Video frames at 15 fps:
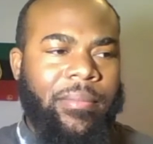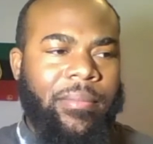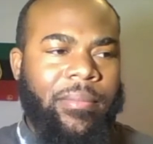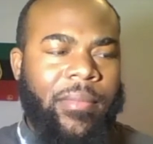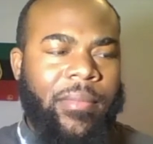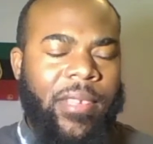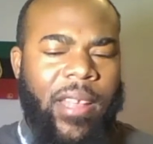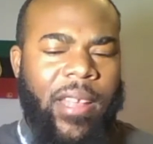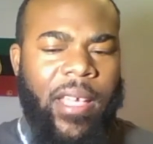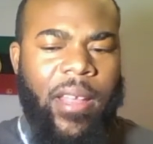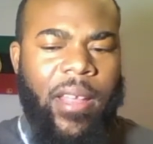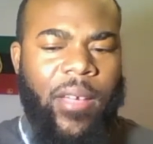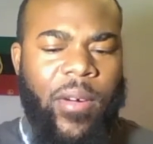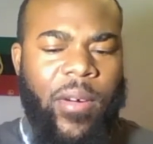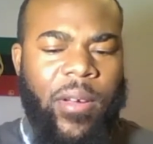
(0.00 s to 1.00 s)
And
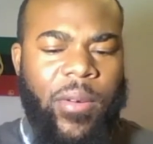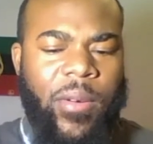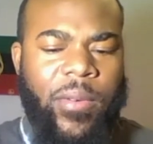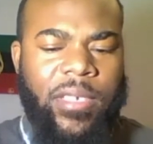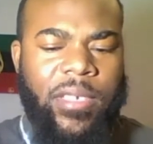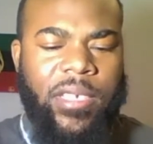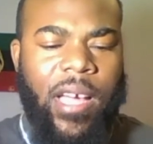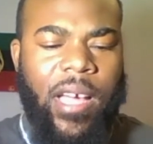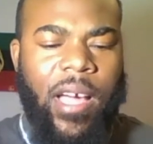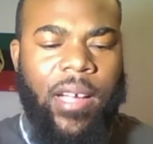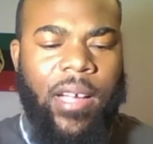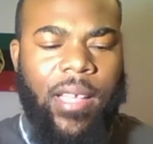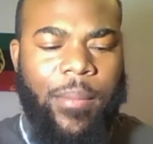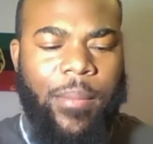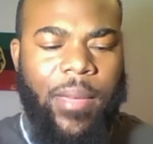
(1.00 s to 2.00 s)
anyone who was shocked,
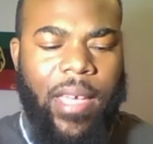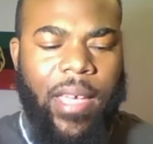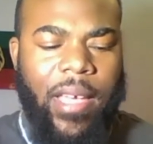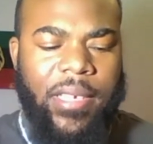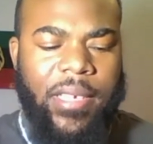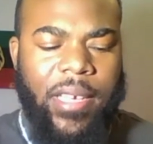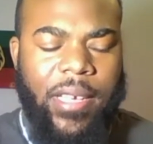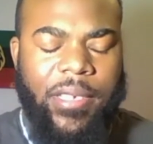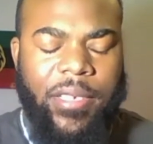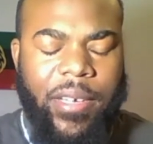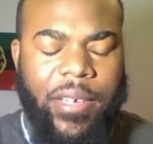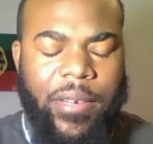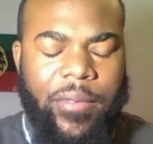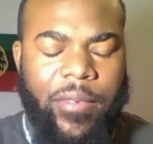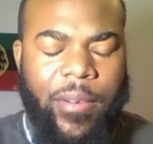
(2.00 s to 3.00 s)
I mean, history
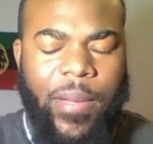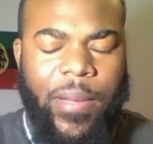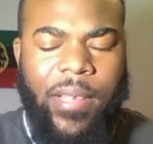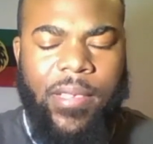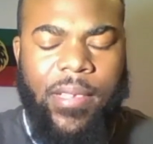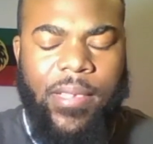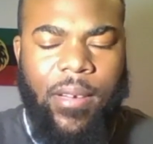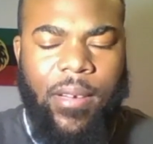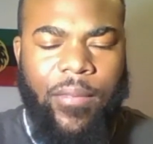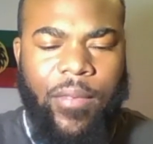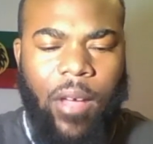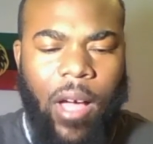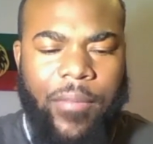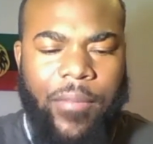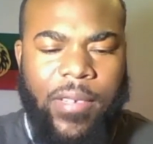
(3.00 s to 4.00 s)
repeats itself.
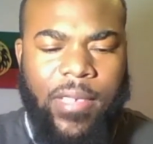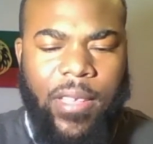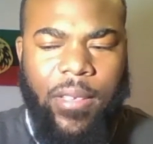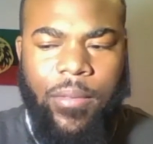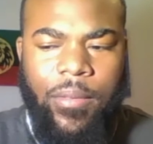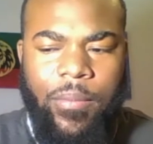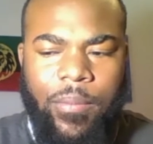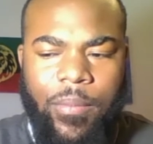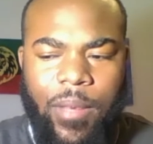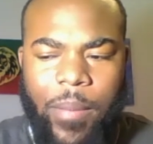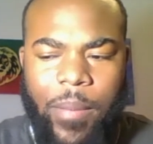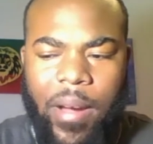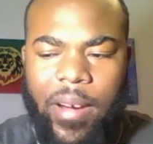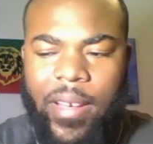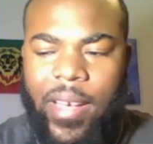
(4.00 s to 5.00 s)
Obviously,
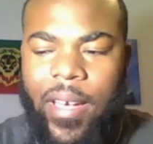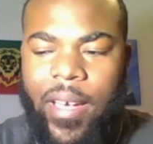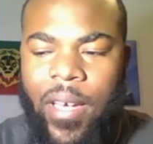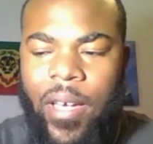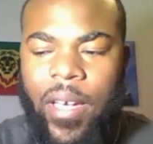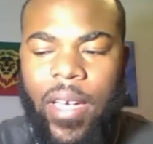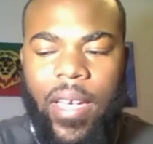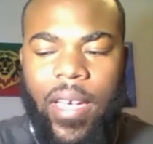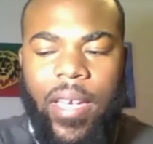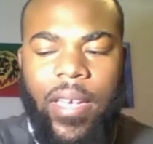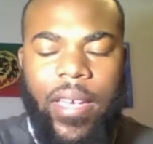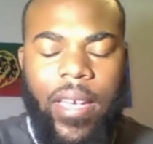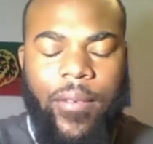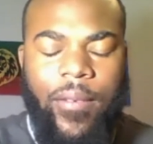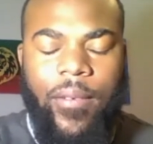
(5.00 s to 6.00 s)
America,
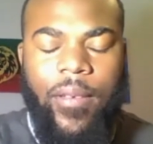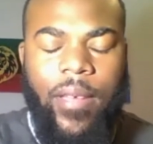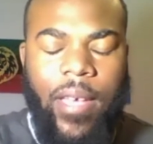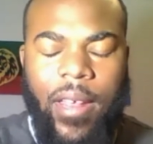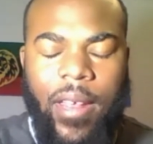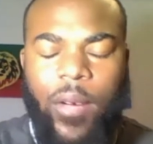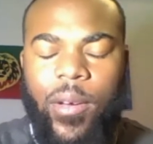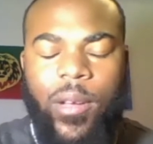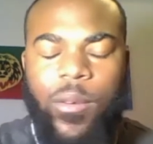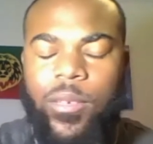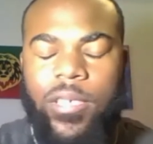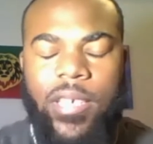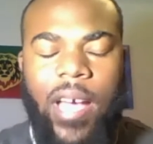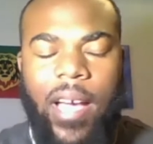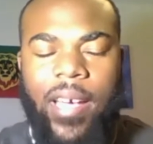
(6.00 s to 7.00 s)
anyone who's
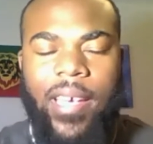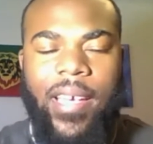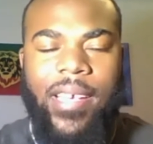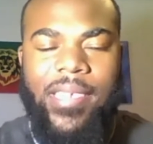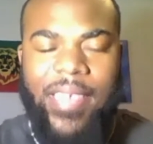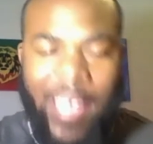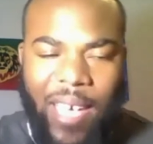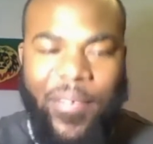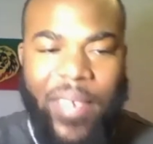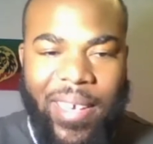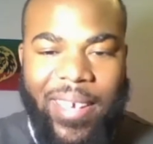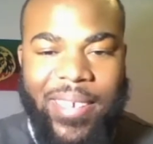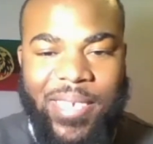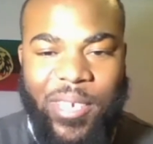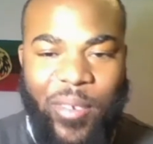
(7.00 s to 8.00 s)
shocked is giving
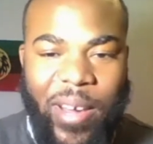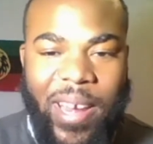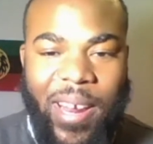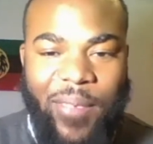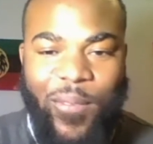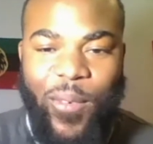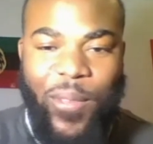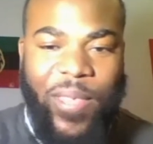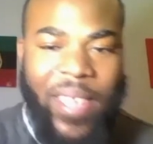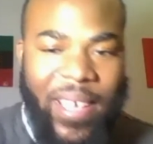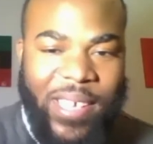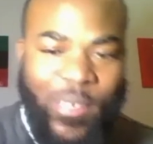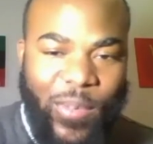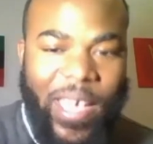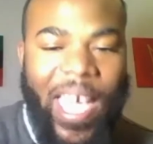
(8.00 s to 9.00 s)
us credit for
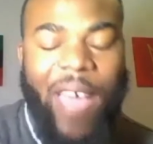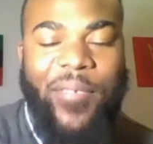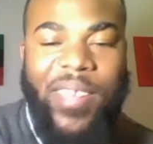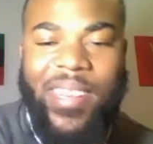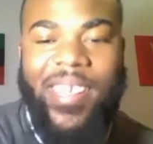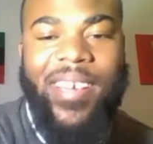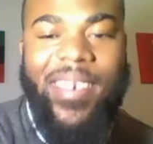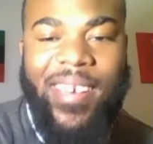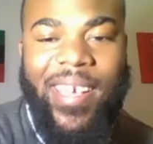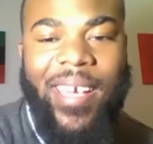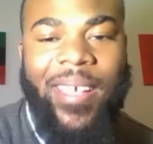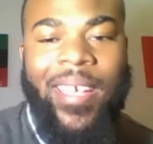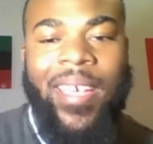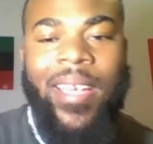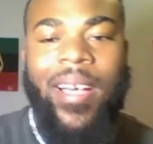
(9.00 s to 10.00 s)
things we haven't done yet.
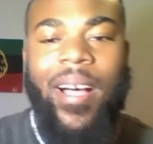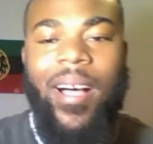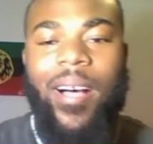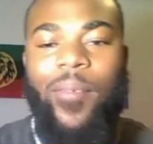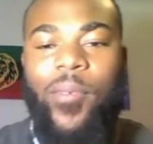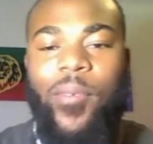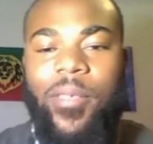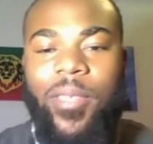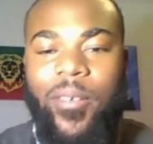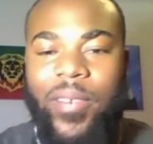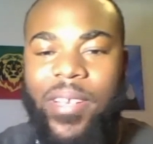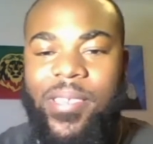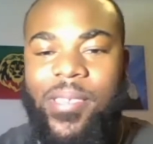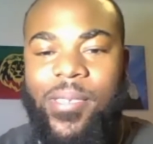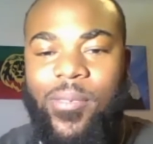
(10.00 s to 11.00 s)
One of the
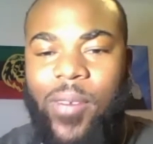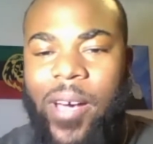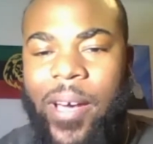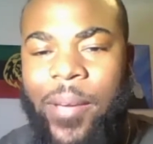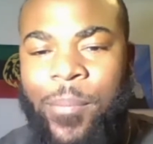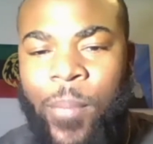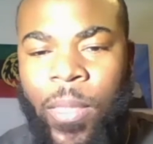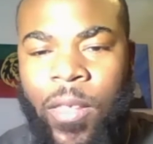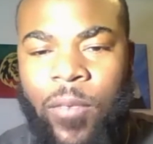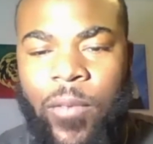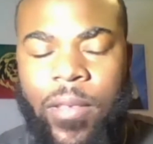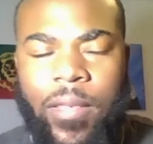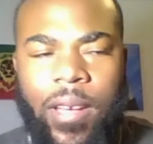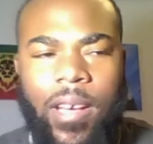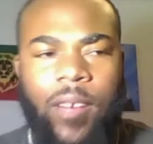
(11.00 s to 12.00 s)
reasons why
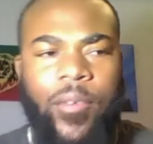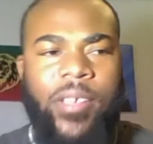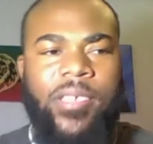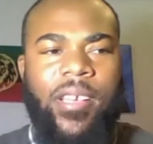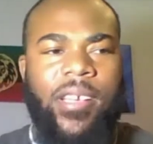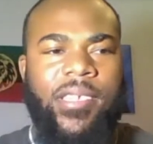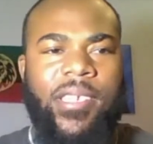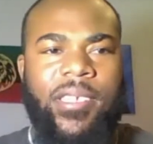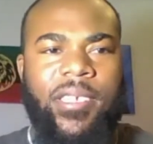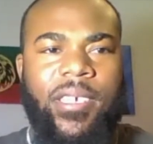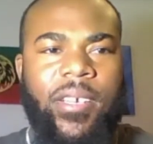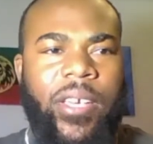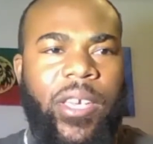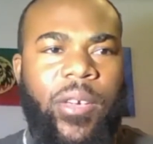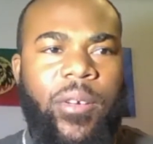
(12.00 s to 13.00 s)
we saw such a
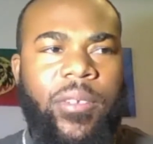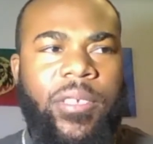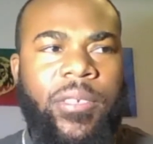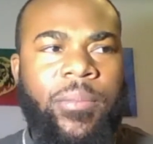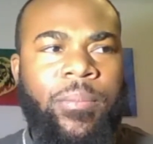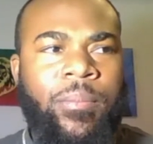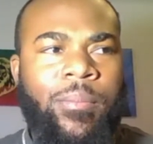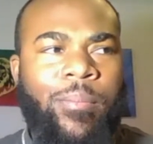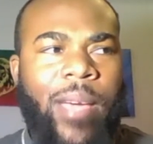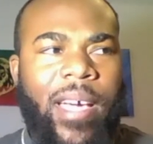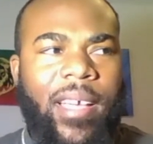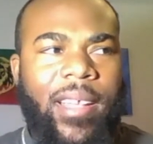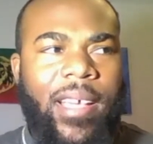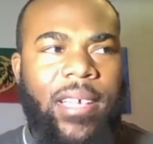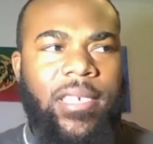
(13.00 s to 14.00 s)
huge
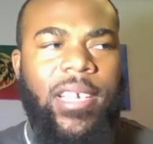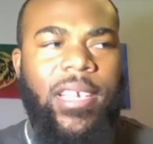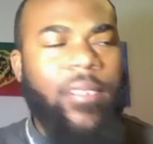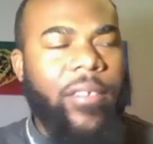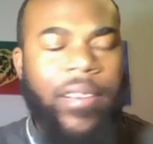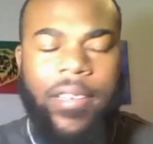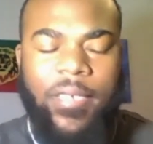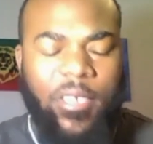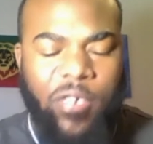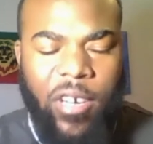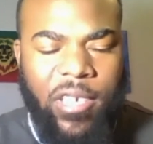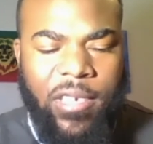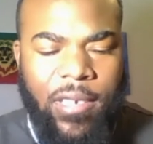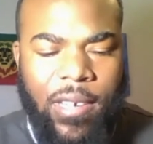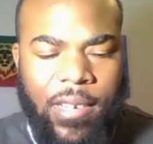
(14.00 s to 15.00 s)
backlash after
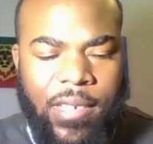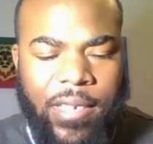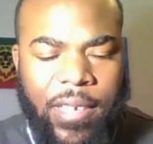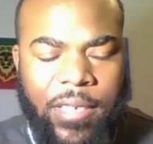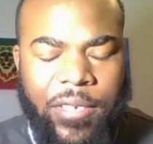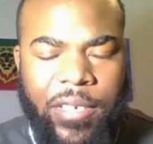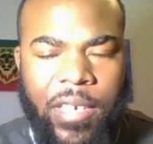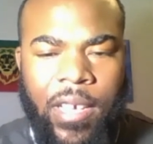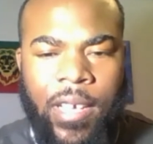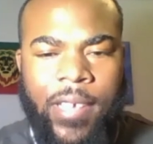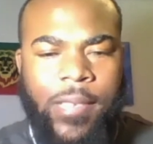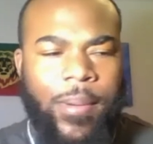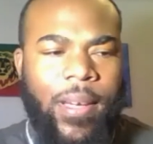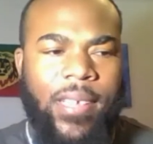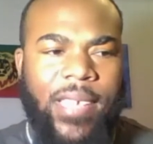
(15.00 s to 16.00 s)
Reconstruction in this country is
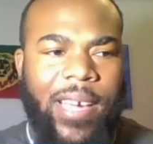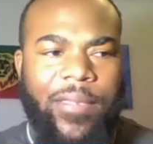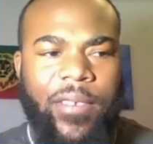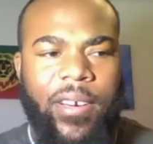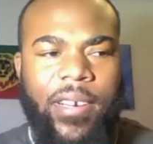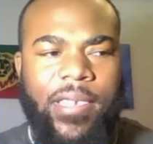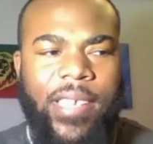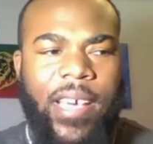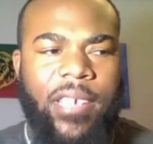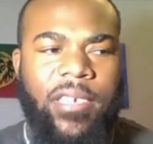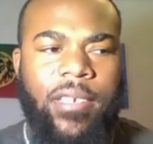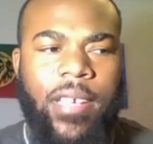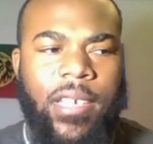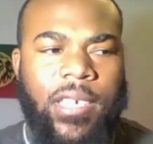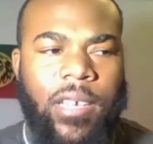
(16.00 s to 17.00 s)
because after the
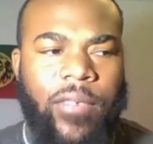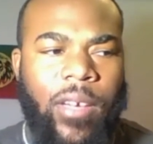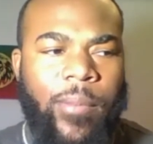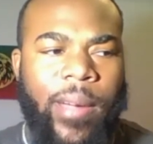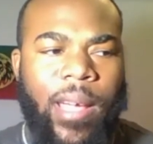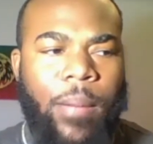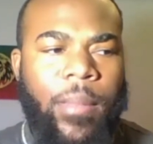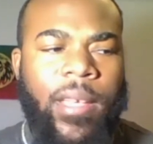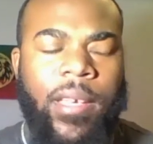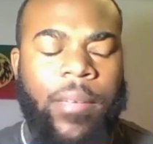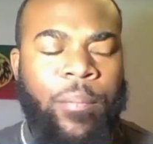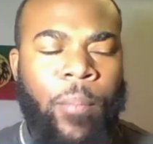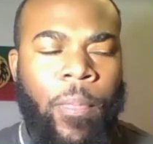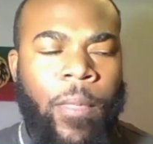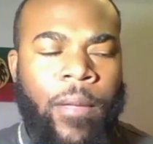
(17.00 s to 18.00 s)
assassination of Abraham Lincoln,
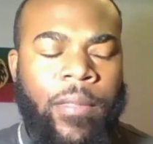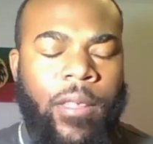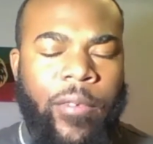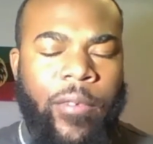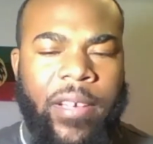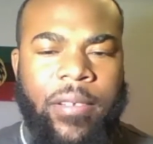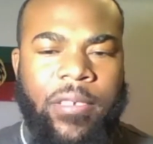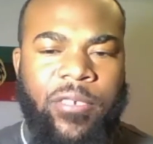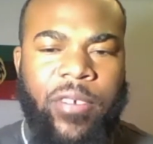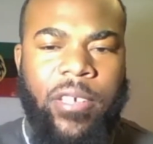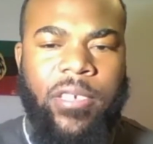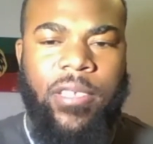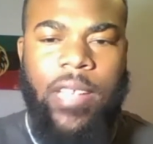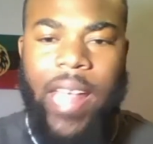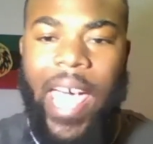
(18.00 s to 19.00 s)
the
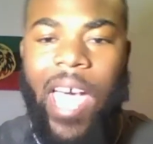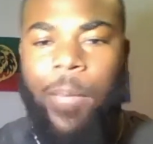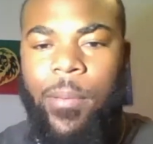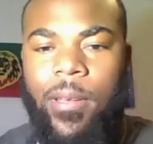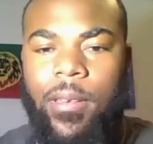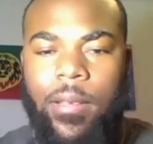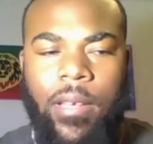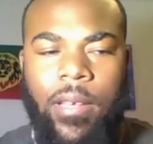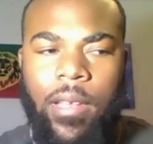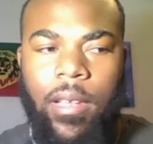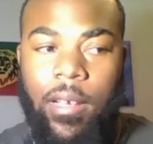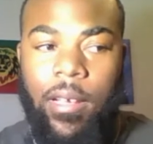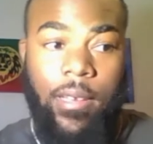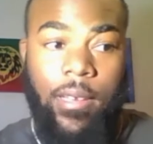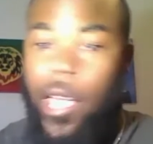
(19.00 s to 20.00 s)
Reconstruction that happened
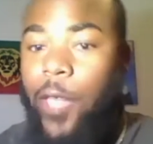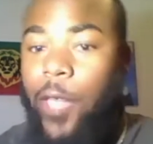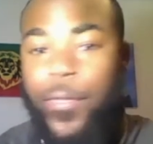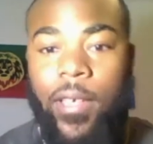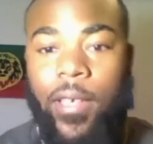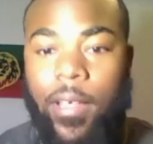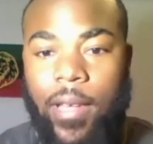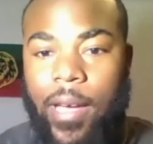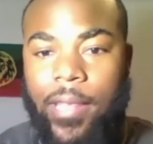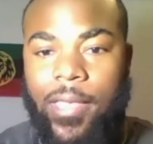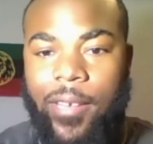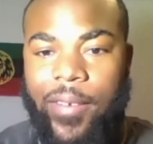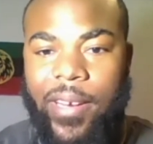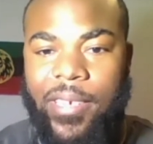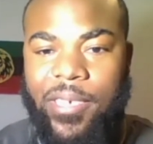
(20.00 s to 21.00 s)
looked nothing like
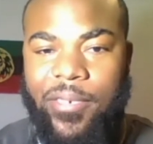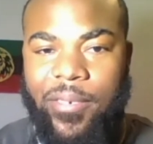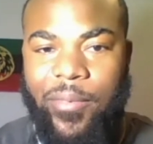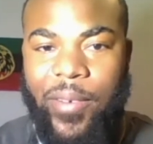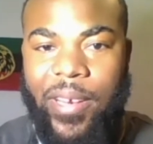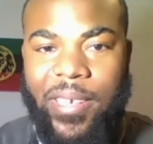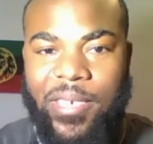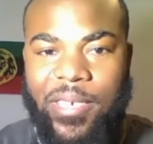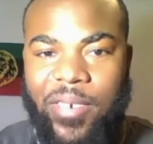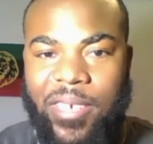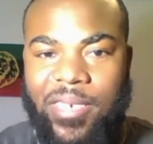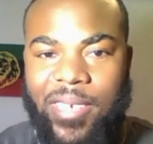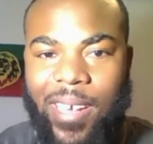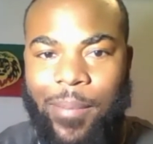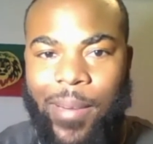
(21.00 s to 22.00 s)
the
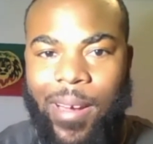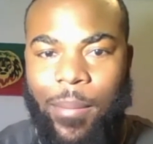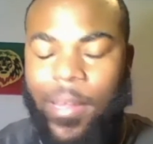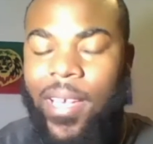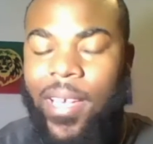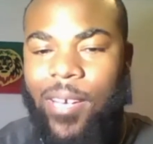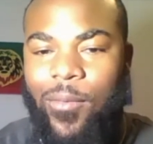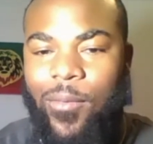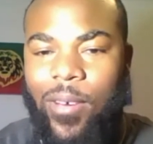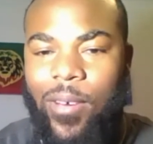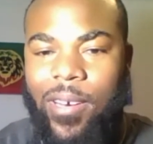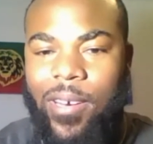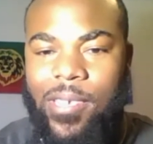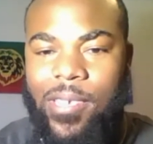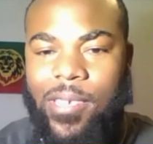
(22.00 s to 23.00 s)
Reconstruction that Abraham Lincoln
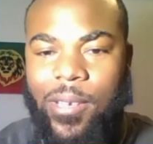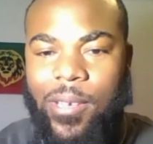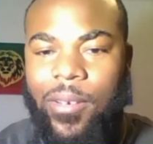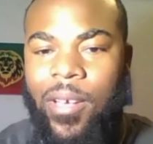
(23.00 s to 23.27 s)
wanted to do.